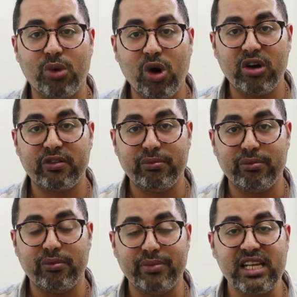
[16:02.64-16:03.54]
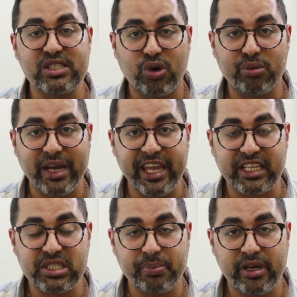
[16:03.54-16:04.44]
more based on my
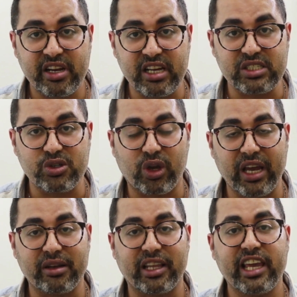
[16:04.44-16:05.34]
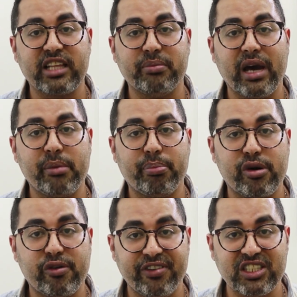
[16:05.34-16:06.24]
experience you can get my
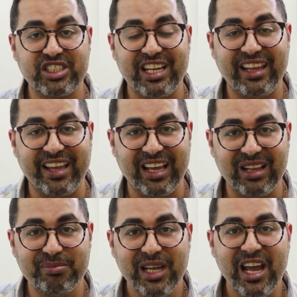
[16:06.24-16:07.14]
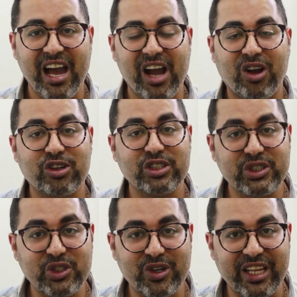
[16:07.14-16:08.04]
professional help
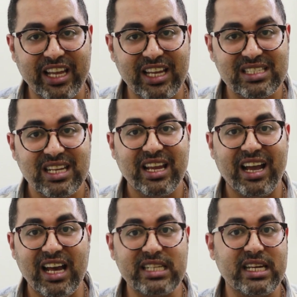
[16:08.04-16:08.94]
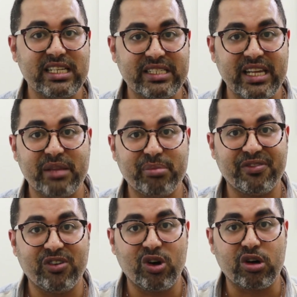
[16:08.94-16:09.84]
according to your case as i said
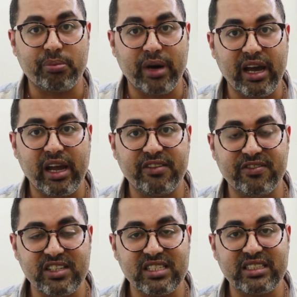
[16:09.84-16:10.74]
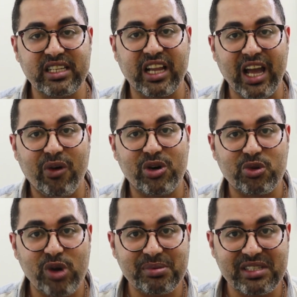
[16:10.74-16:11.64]
before by visiting
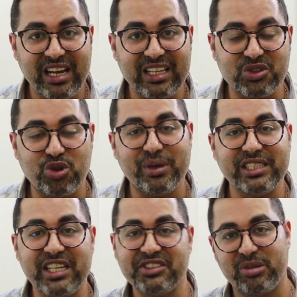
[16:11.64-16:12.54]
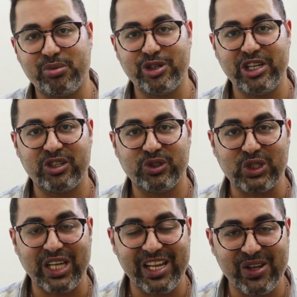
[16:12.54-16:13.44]
our website
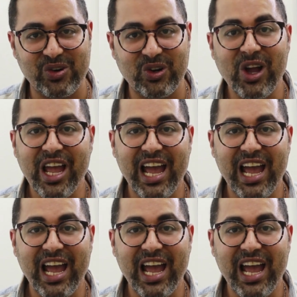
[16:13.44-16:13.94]
nomadentrepreneur.io